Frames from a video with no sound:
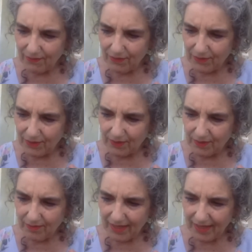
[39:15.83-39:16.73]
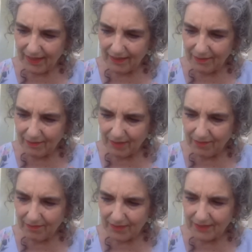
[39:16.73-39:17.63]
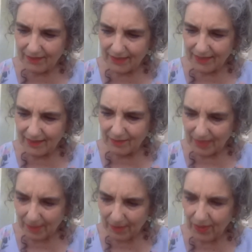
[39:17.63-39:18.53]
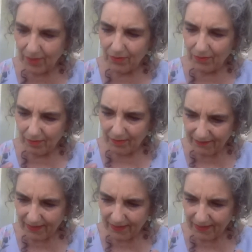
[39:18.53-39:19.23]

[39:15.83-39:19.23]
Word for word: it was when my my mother died some time ago but when my